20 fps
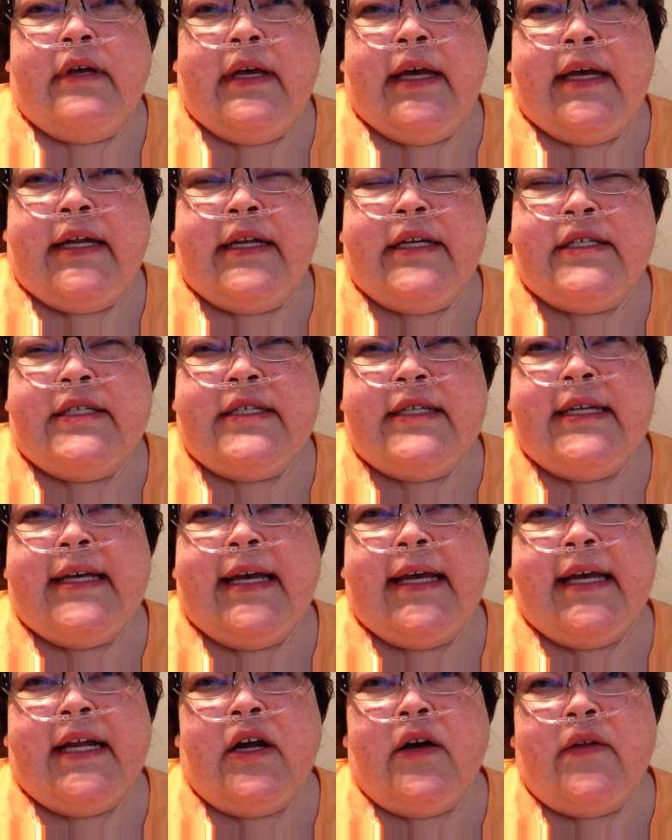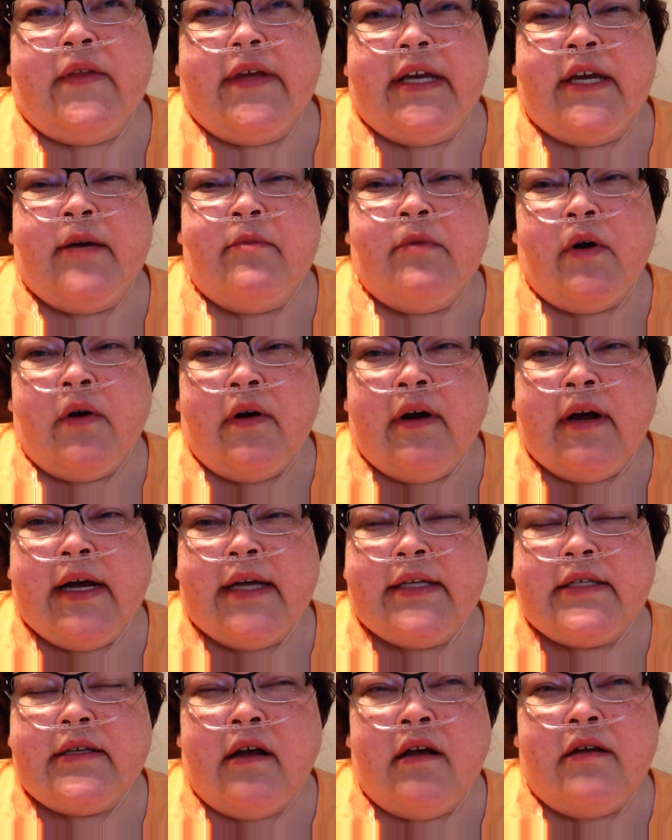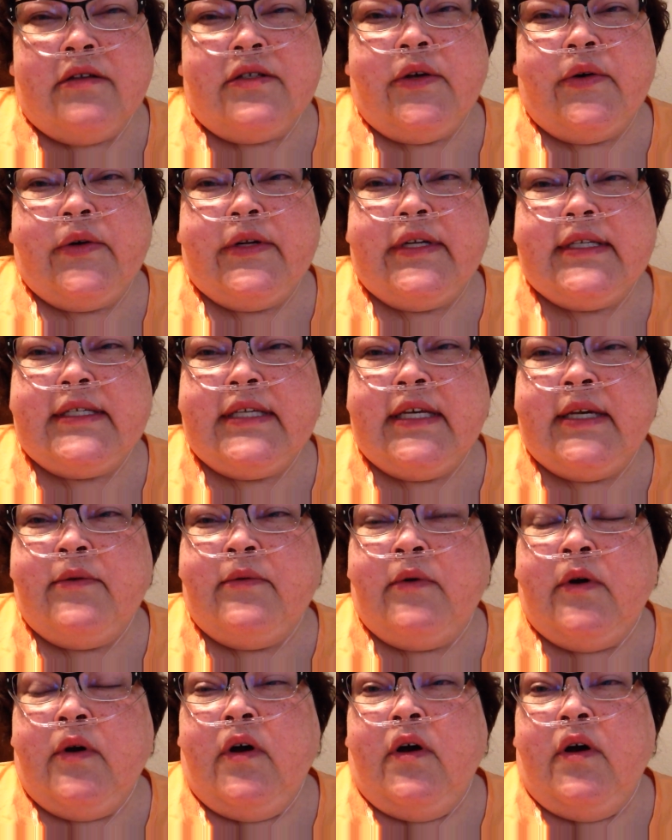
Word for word: and he's taking all the MRIs also to see